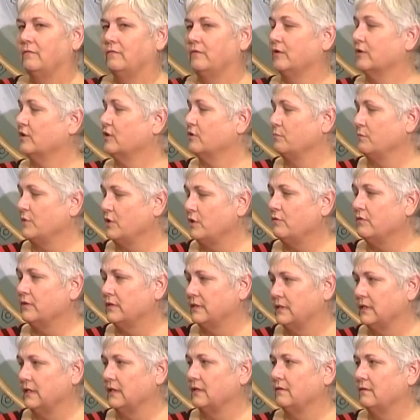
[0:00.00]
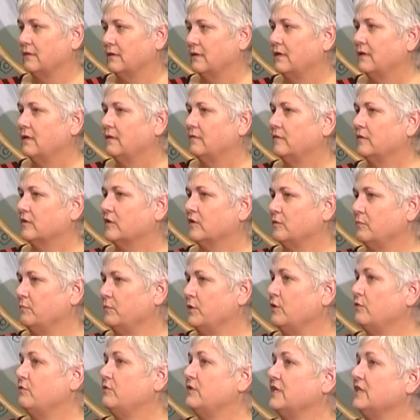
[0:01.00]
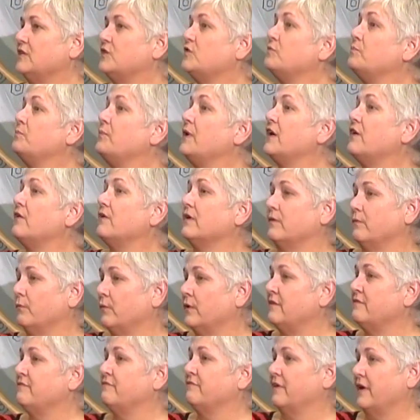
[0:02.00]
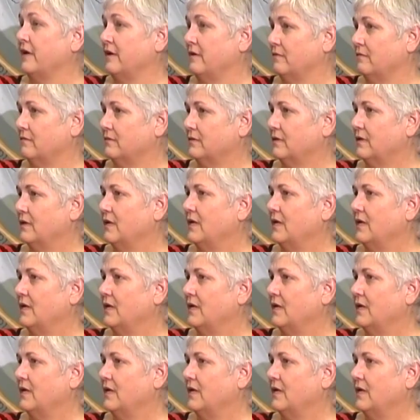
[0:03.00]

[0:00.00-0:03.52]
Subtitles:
the community spirit we felt,